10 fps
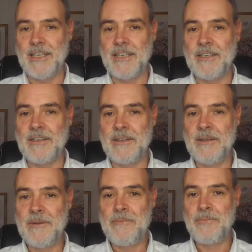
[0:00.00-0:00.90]
it
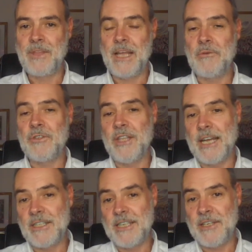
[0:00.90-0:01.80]
and also that
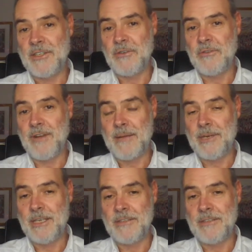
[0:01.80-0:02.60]
extends to your family